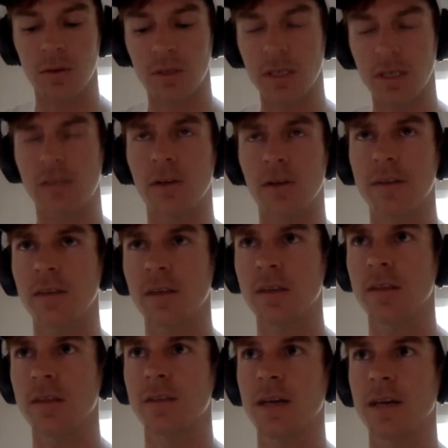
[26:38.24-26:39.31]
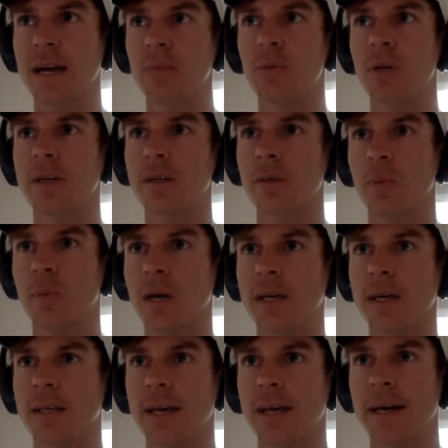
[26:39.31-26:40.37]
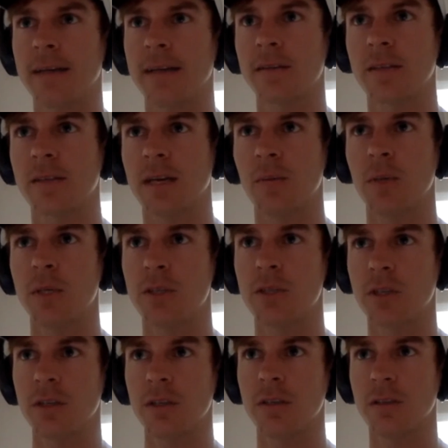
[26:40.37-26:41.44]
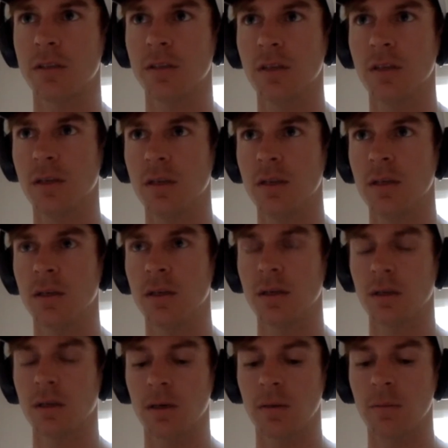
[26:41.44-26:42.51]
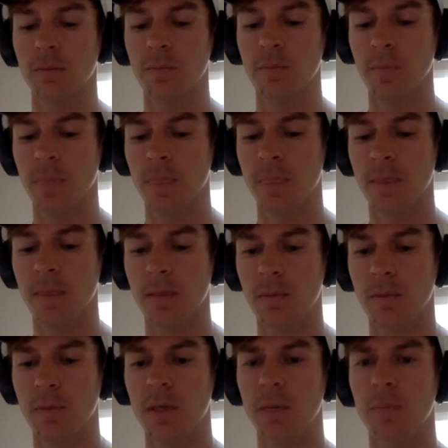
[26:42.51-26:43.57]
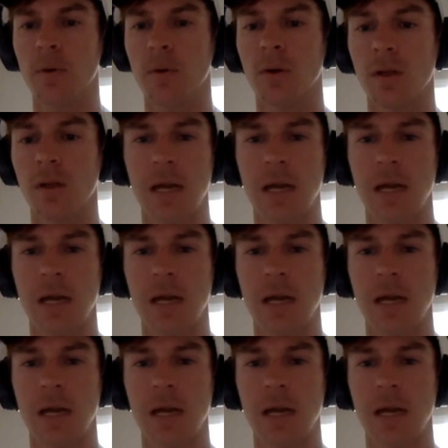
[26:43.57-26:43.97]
yeah, so I think in the tiebreaker podcast, I mentioned um, people.